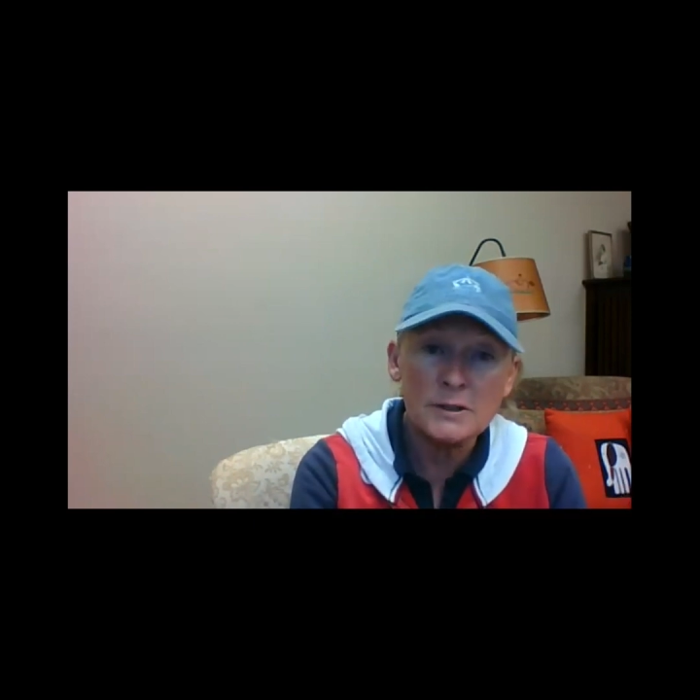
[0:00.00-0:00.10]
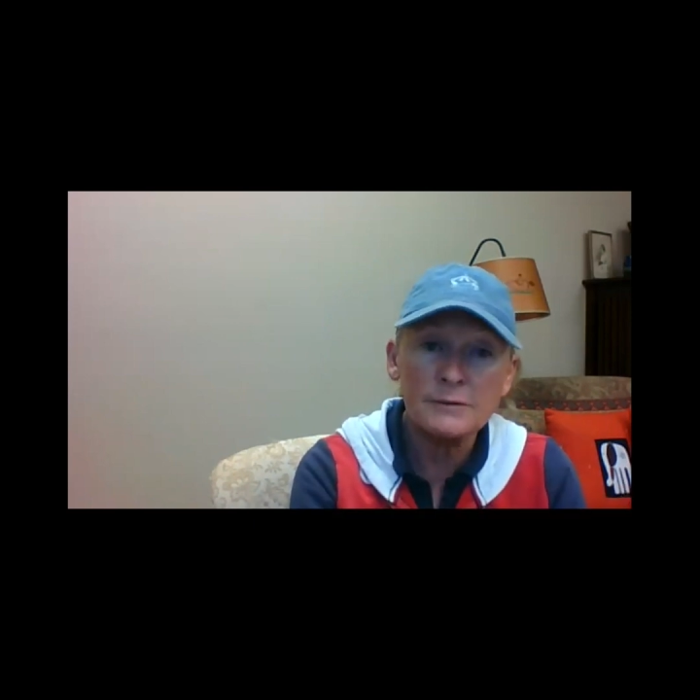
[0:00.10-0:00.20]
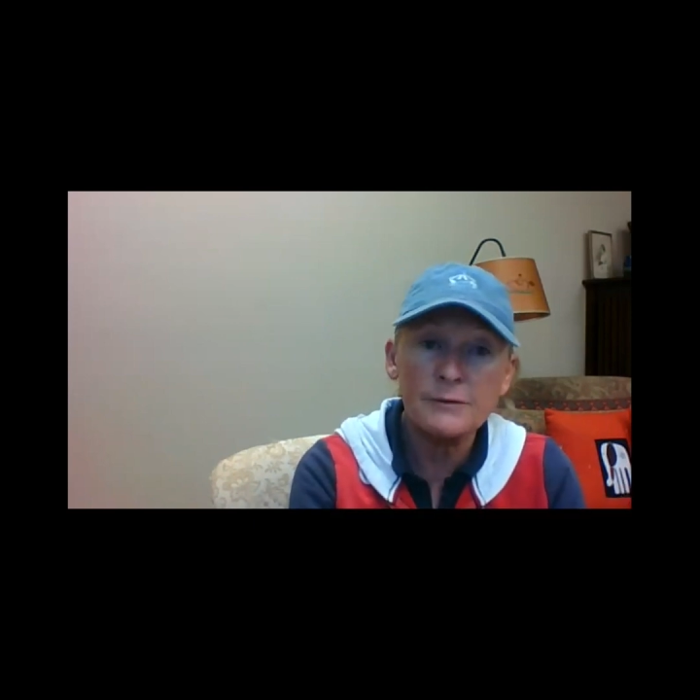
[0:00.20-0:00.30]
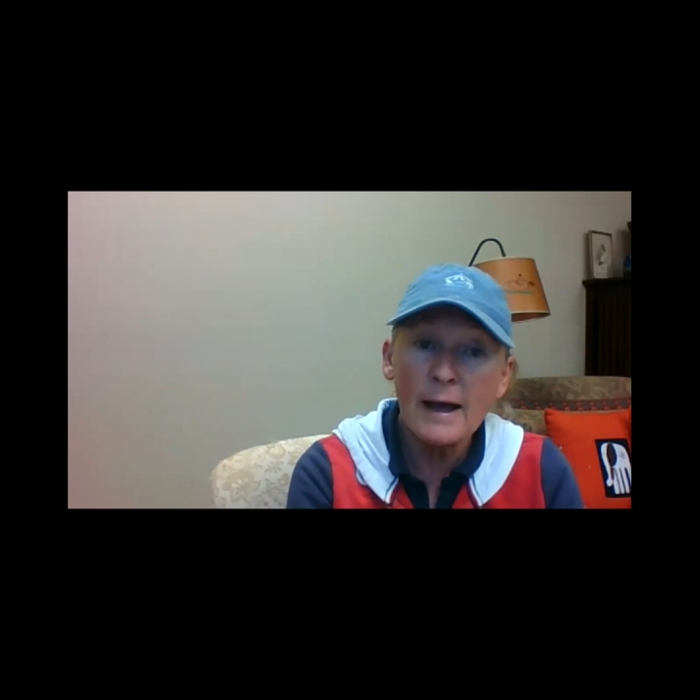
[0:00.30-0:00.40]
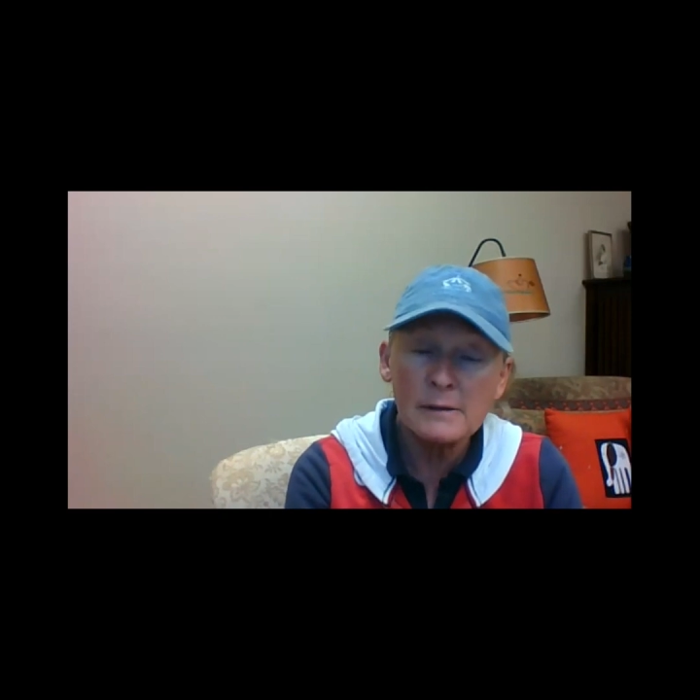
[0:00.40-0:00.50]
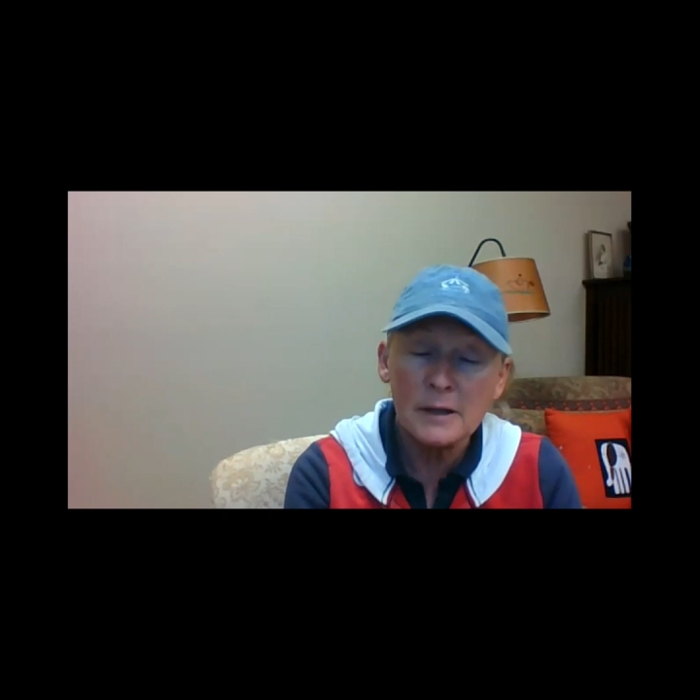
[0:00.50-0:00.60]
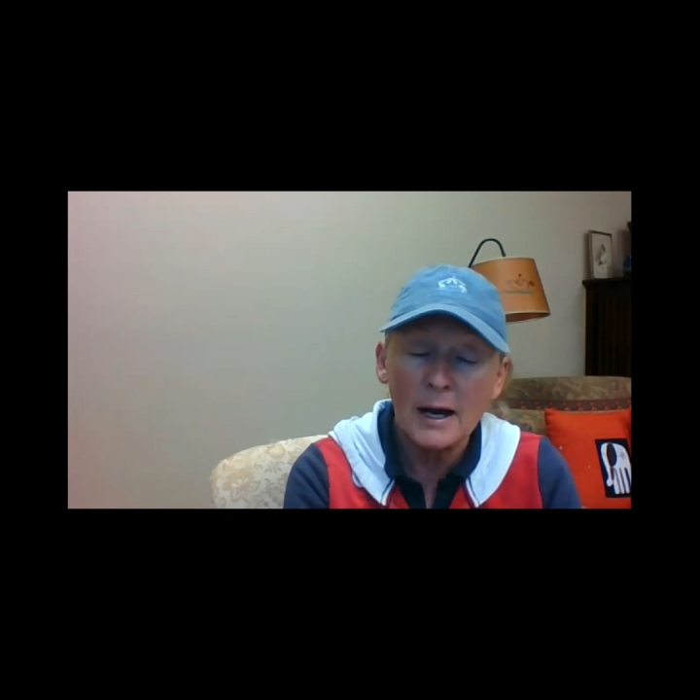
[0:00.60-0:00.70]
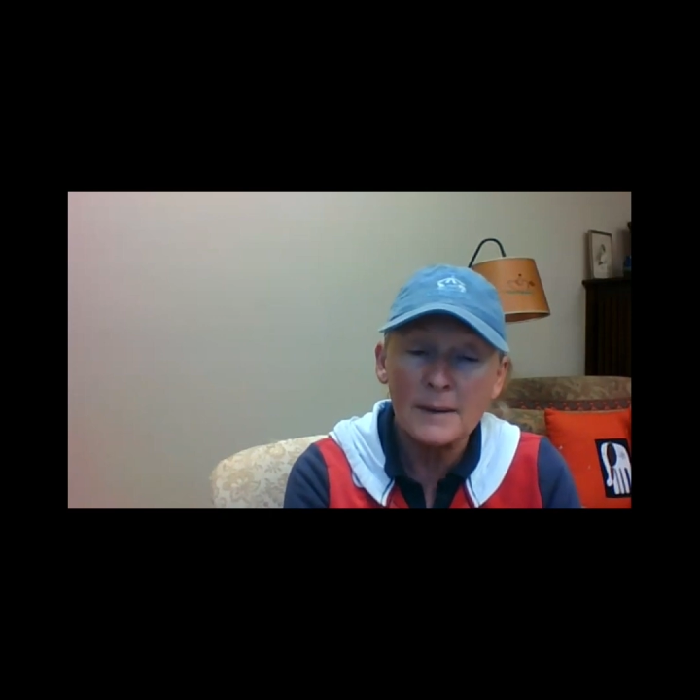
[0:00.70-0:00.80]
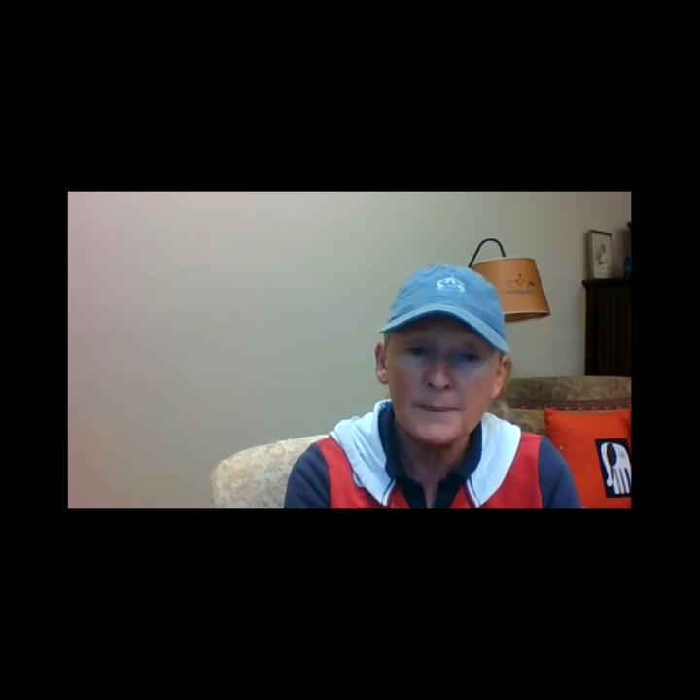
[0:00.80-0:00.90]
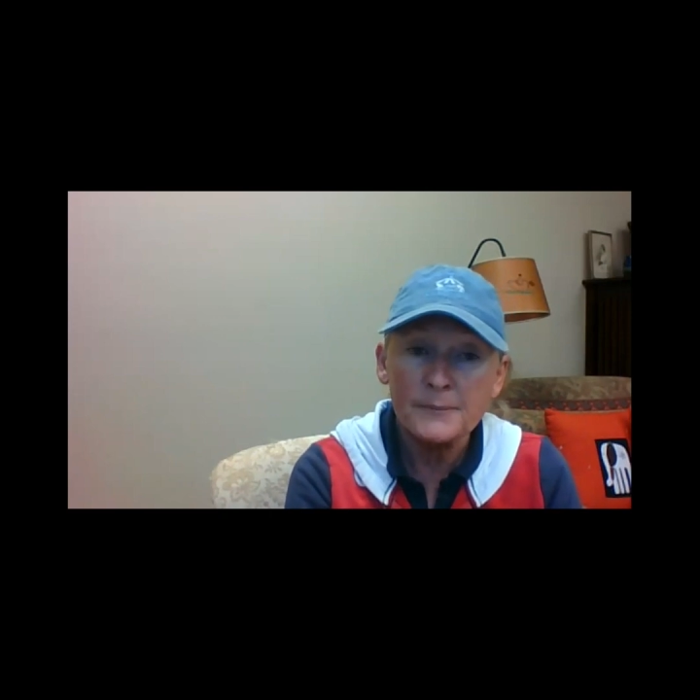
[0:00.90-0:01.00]
you
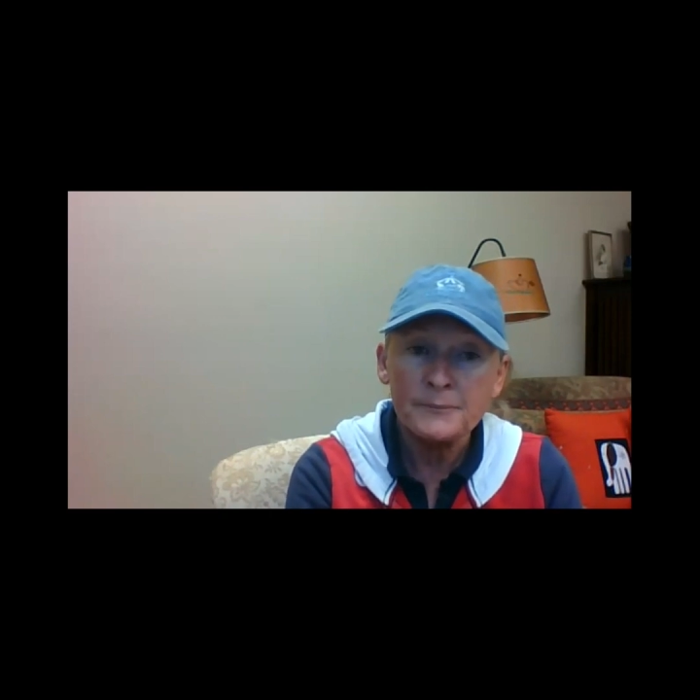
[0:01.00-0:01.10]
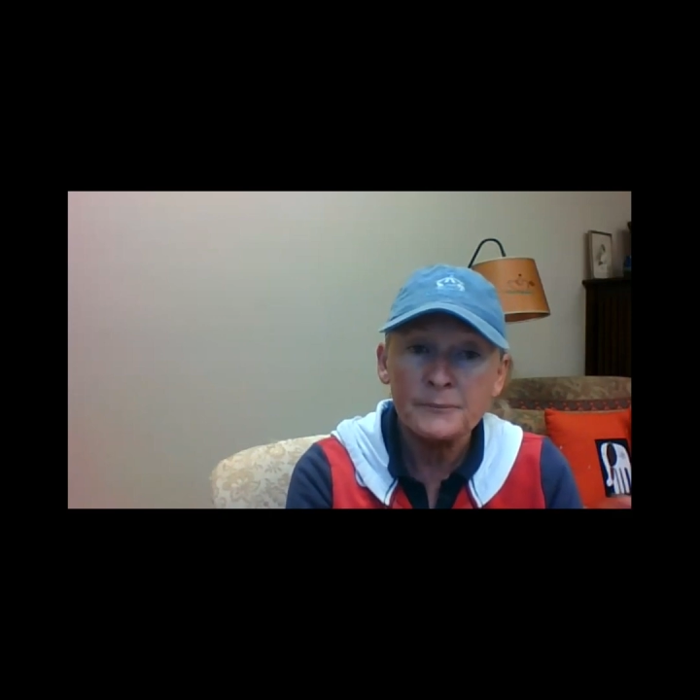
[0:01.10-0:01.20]
develop